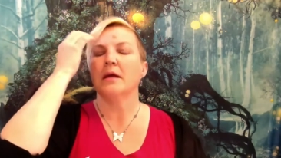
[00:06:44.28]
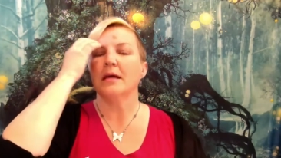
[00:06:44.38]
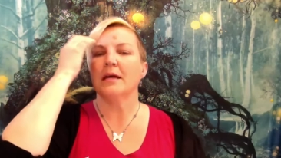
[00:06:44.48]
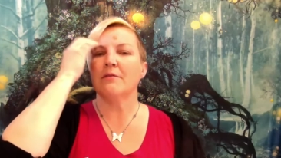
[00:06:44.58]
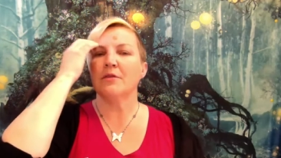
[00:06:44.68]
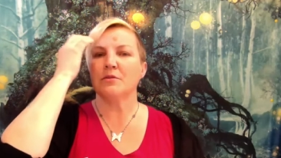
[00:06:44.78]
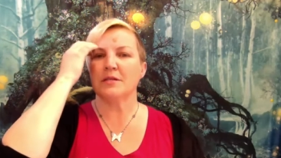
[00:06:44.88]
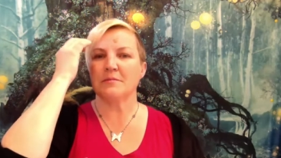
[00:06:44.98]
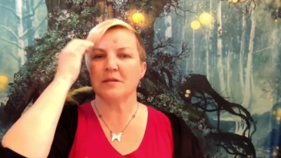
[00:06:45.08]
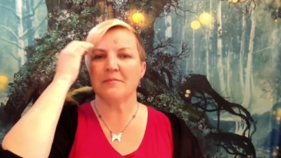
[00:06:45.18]
Even though
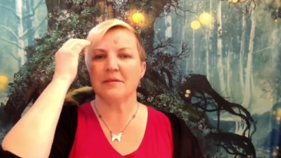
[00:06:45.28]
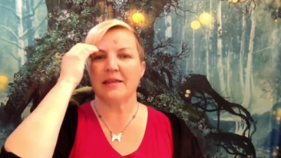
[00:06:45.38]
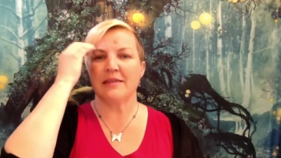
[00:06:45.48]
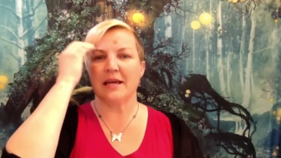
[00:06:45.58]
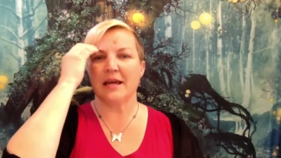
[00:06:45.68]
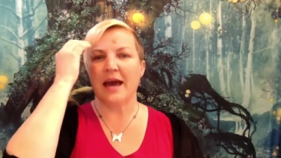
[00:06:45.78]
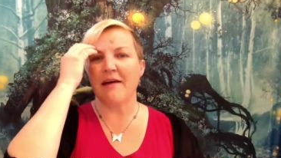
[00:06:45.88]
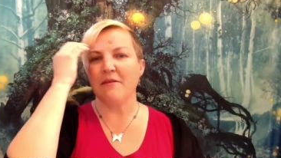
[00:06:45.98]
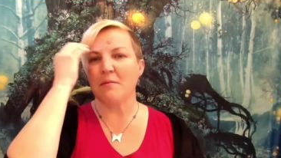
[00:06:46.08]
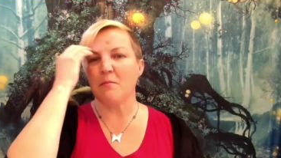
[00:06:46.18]
sometimes I think
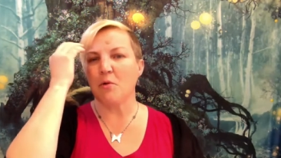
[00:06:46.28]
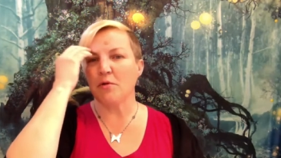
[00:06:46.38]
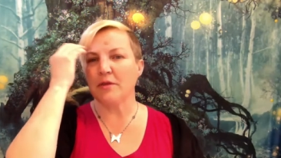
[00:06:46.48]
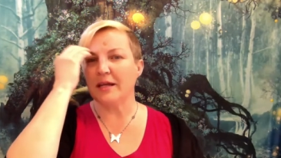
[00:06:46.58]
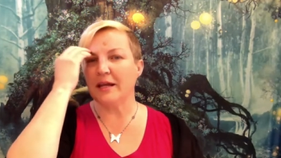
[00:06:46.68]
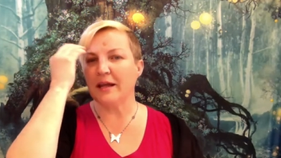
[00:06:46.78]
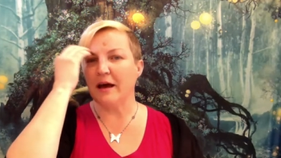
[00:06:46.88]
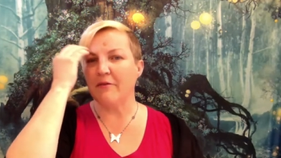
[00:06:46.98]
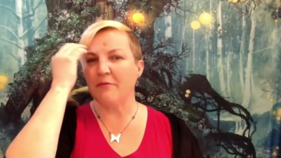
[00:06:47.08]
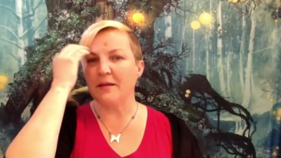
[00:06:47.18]
having more than
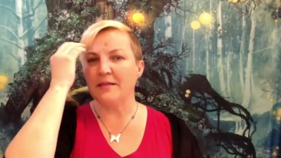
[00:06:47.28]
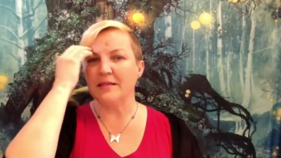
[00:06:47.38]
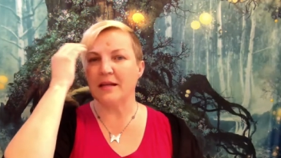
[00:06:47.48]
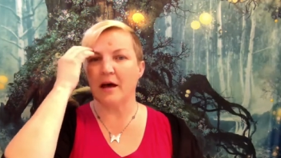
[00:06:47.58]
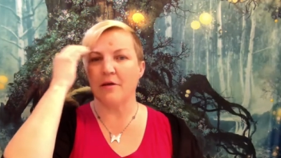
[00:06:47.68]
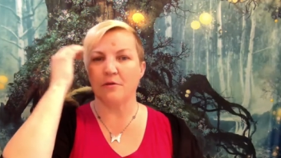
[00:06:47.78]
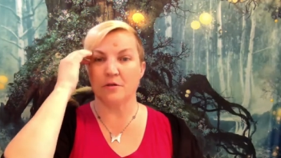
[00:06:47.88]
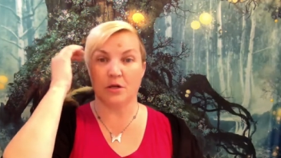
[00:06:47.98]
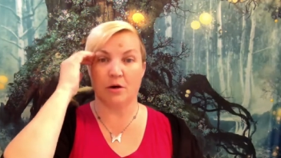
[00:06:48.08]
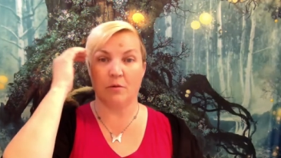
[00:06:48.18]
enough means that
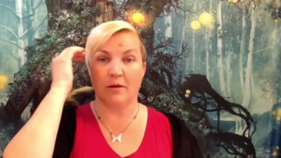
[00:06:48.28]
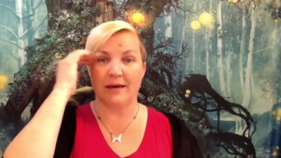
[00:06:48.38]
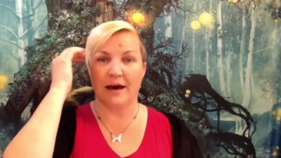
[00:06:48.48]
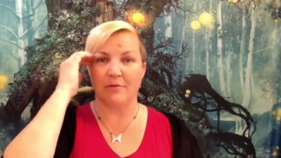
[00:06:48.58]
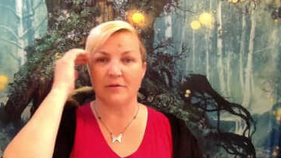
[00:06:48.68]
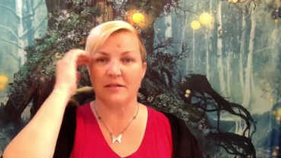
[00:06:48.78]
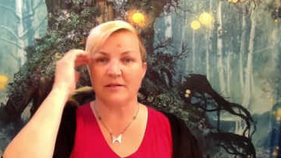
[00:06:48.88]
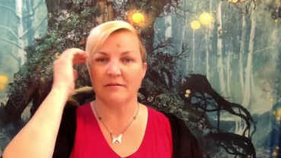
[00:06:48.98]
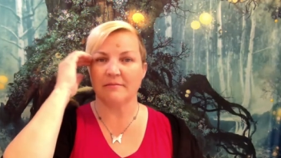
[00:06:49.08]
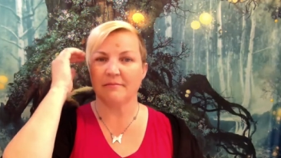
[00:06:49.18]
others go without,
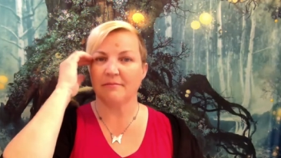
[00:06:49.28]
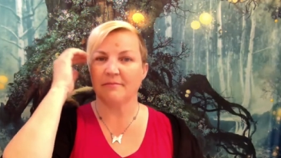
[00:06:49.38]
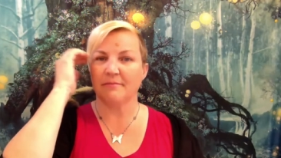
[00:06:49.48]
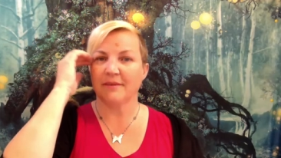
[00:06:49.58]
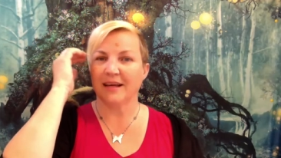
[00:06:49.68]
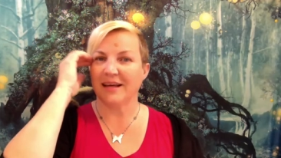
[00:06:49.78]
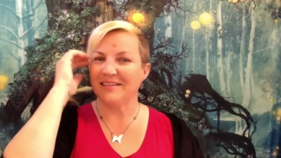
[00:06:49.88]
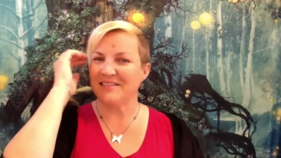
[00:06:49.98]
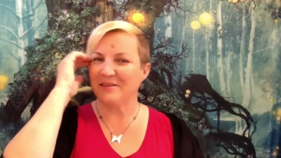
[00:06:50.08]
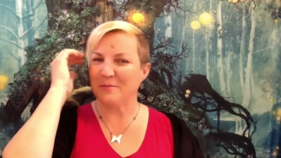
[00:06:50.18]
I
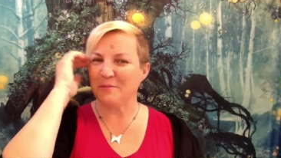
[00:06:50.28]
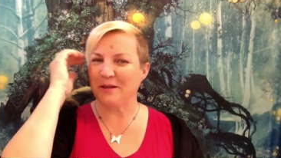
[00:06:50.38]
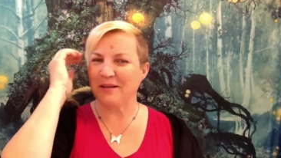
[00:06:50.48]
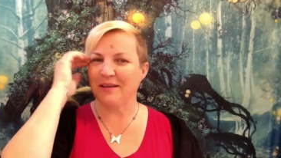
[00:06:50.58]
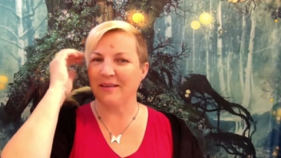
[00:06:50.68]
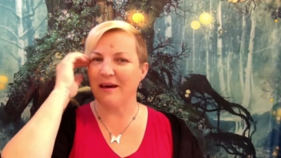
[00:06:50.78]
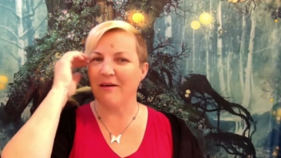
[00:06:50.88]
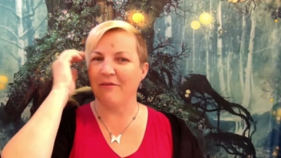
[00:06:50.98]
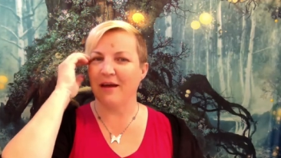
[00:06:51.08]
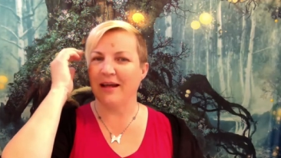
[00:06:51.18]
still completely
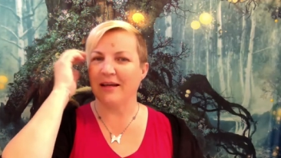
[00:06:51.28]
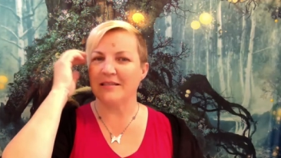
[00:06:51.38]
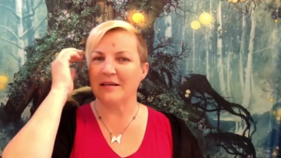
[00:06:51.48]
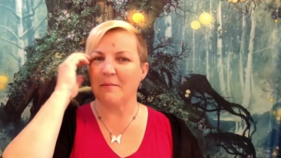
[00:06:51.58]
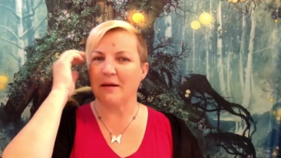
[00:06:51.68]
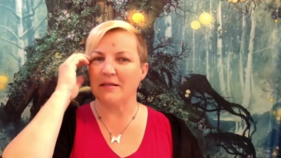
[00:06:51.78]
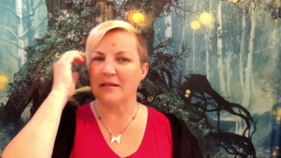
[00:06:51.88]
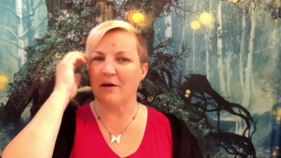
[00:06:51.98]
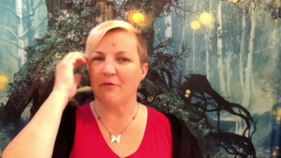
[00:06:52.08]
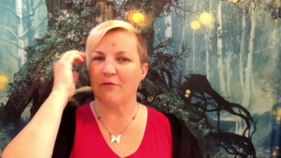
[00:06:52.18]
love and accept
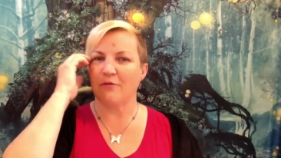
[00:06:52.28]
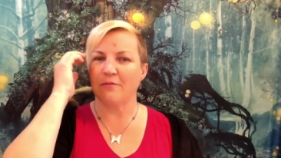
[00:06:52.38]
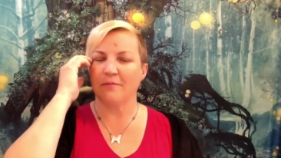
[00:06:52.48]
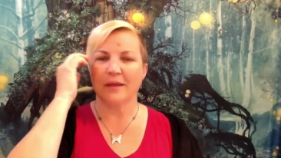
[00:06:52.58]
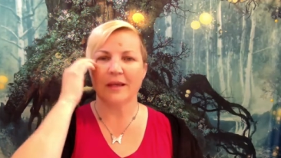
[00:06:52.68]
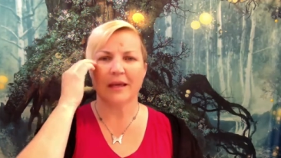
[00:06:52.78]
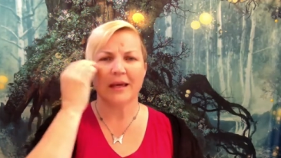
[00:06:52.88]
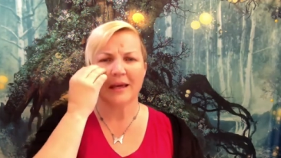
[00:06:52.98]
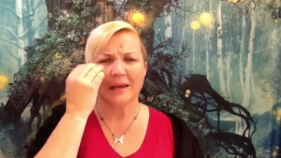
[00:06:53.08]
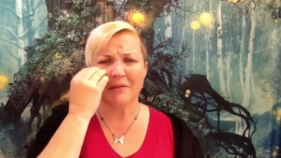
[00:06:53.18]
myself
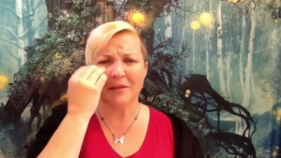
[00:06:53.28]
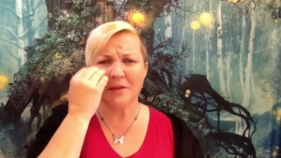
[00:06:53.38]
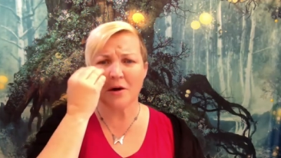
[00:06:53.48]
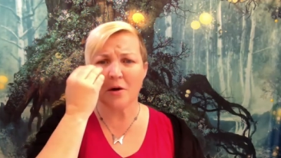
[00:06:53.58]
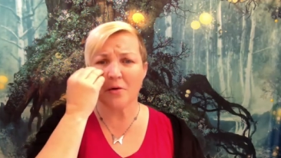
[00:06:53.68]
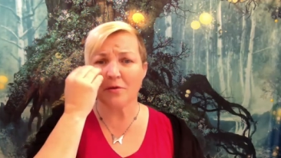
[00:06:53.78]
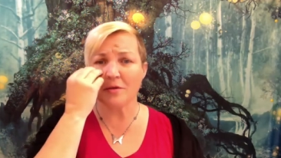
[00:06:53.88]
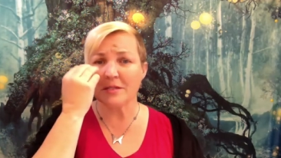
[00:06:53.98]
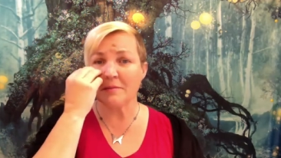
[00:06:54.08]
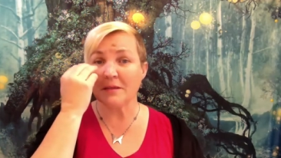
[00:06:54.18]
even though
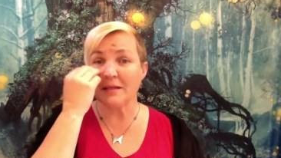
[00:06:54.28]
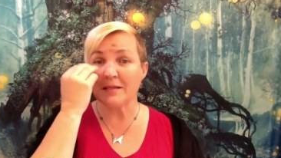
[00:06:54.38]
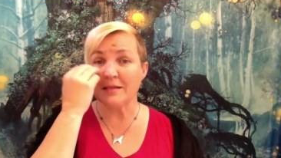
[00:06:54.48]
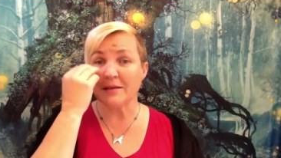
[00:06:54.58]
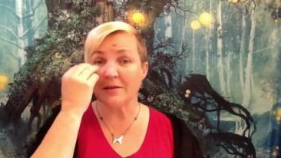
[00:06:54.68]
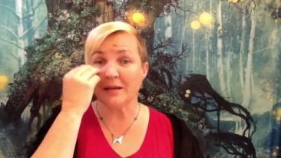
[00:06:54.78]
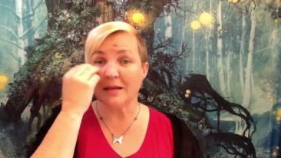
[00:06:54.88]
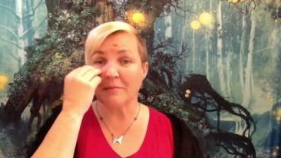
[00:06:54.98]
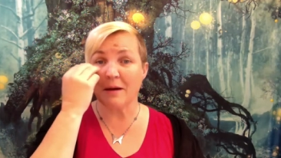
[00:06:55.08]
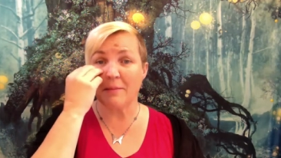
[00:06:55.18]
there's something still
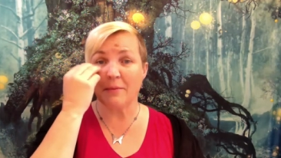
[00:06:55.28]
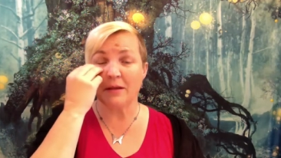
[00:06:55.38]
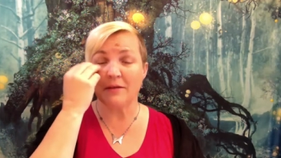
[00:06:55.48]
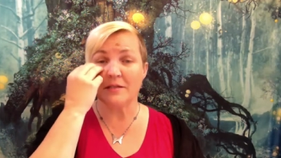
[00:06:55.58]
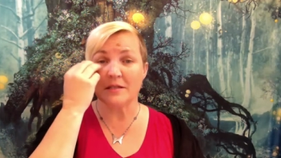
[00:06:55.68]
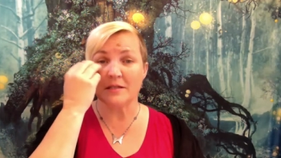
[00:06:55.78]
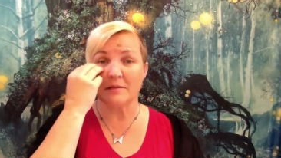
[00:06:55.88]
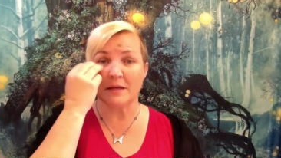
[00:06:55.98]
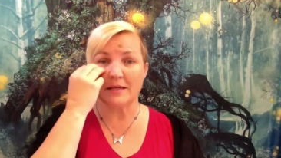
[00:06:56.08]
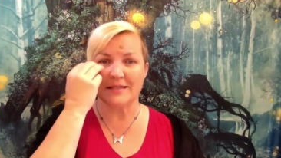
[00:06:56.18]
in my belief
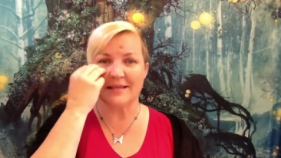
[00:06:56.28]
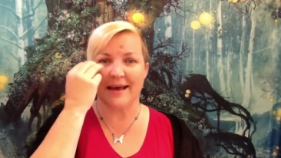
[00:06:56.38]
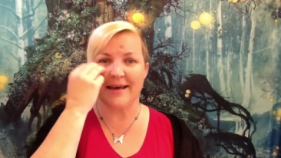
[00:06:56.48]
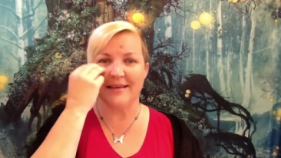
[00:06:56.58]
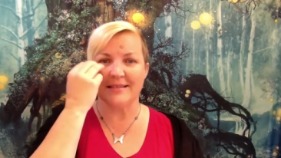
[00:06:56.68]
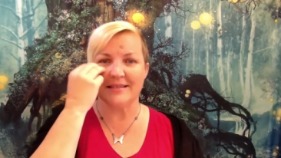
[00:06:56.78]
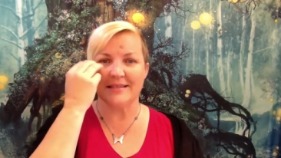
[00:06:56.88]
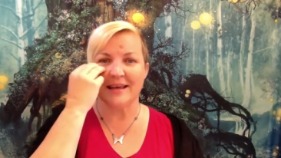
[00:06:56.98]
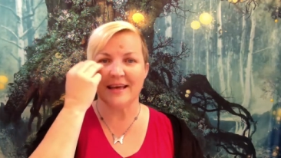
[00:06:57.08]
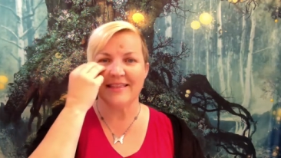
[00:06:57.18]
system that
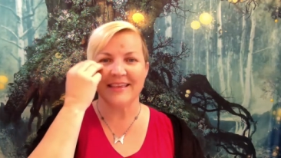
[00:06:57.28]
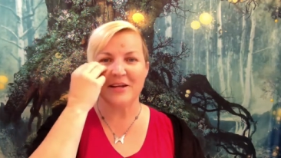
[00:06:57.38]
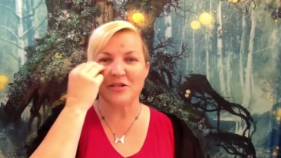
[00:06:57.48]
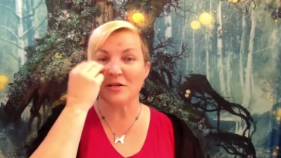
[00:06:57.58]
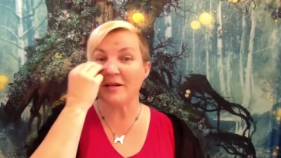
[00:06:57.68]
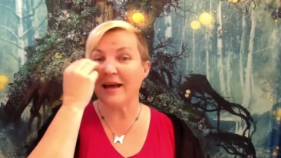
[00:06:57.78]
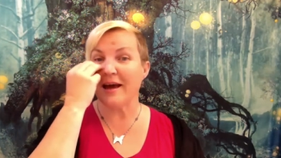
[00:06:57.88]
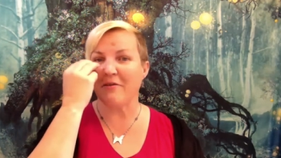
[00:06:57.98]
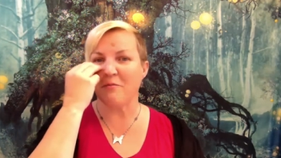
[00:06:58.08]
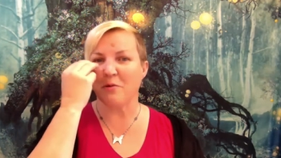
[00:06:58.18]
says that I shouldn't
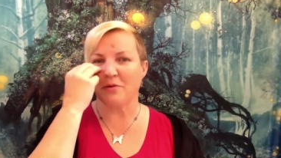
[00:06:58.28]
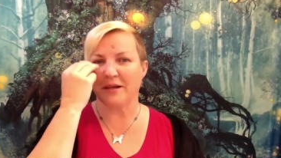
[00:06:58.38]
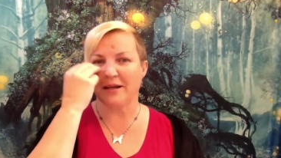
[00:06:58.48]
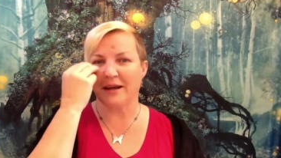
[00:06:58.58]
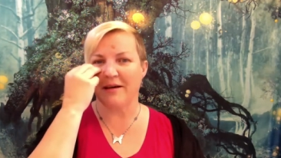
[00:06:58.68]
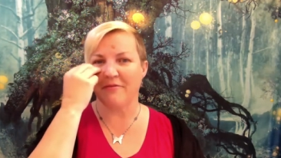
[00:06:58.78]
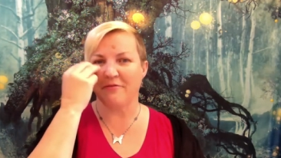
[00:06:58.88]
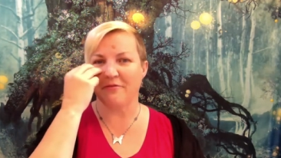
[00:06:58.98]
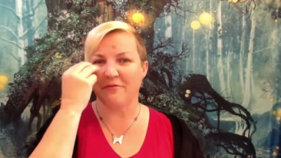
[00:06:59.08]
have more than enough.